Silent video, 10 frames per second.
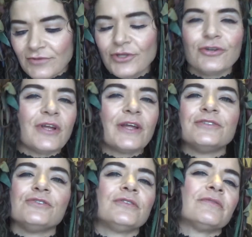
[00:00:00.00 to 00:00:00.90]
You know, and
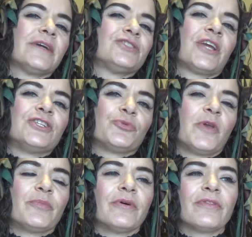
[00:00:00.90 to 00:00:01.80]
you don't educate your
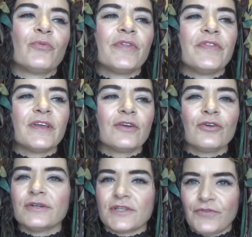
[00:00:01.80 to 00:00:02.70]
people. The one thing,
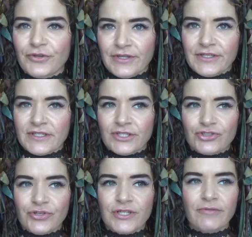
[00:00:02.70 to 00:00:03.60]
girls, if you're in this
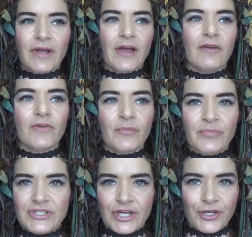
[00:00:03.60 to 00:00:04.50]
industry, you don't ever
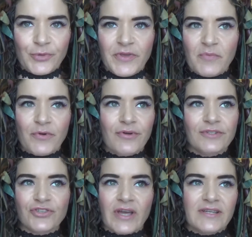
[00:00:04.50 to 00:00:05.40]
bitch out your people,
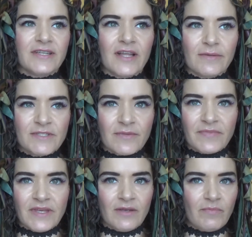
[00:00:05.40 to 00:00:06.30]
try to tell them
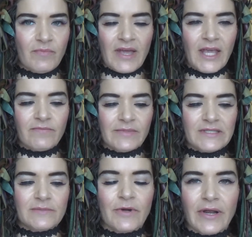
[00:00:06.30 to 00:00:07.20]
something, give them a
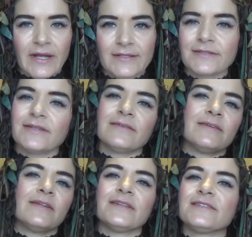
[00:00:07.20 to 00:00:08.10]
smart answer.
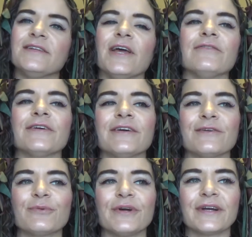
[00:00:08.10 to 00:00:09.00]
That's never
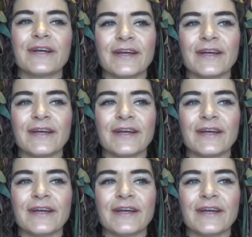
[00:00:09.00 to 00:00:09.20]
going to work.